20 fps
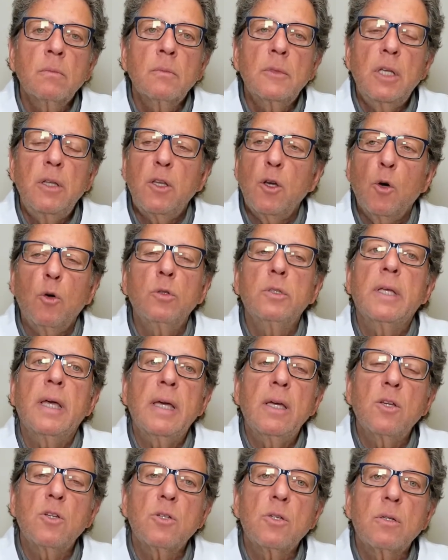In the old
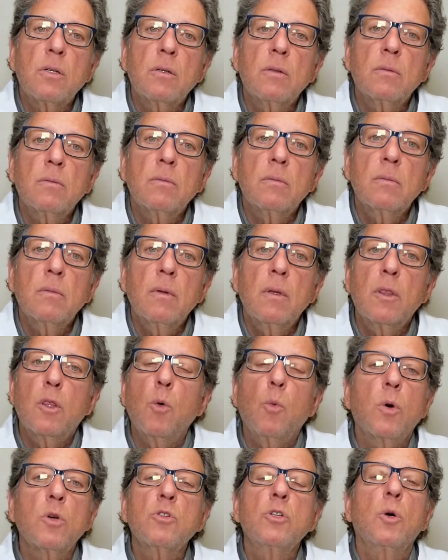days,
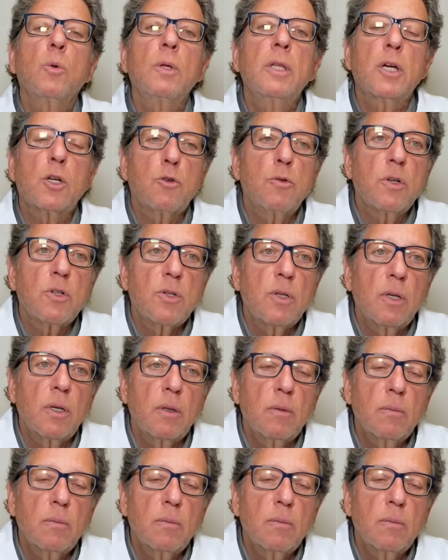there was no electricity.